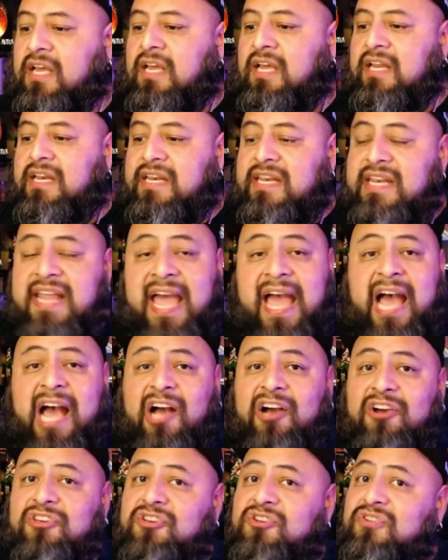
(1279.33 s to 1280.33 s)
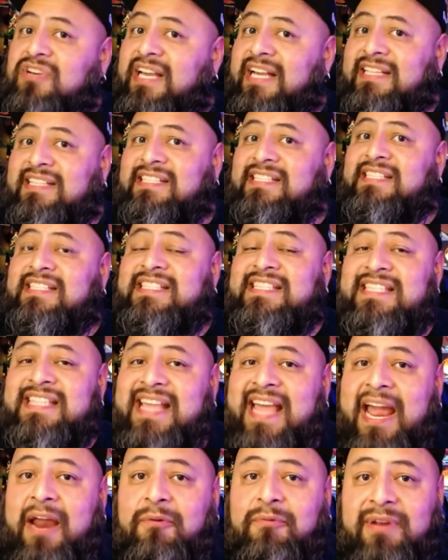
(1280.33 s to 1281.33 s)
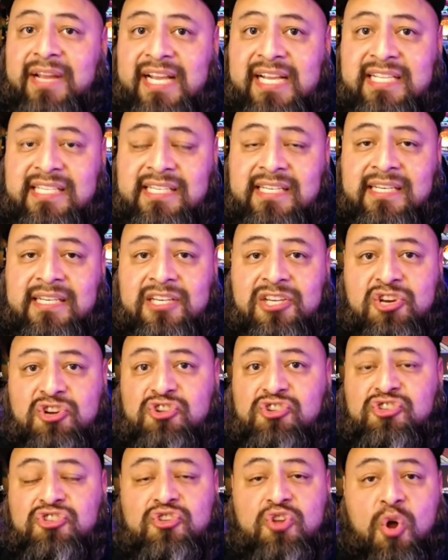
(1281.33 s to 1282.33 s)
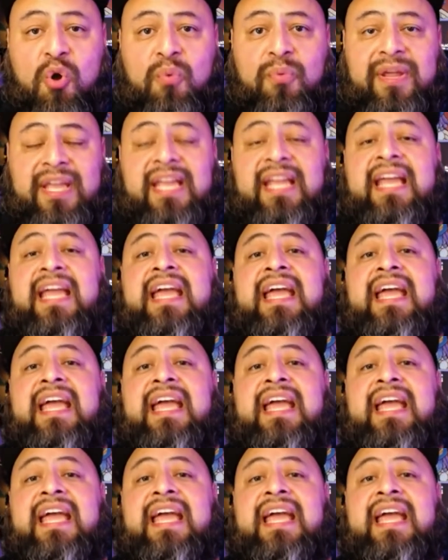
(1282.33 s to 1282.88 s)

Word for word: Now you get to narrate your story.